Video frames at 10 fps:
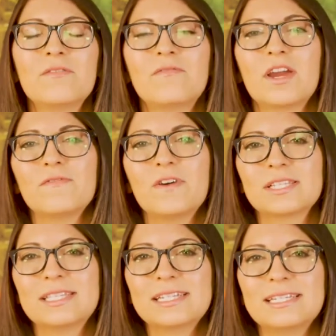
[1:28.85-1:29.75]
Firefox
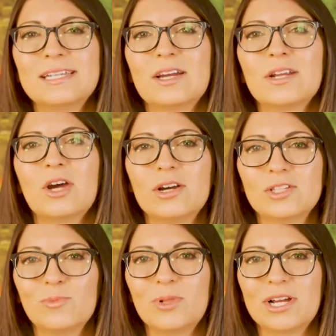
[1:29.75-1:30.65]
69
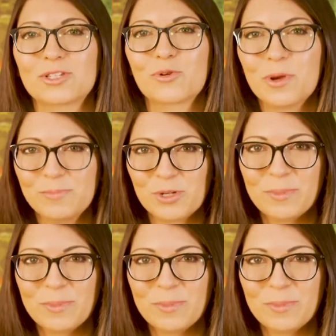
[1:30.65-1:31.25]
also blocks crypto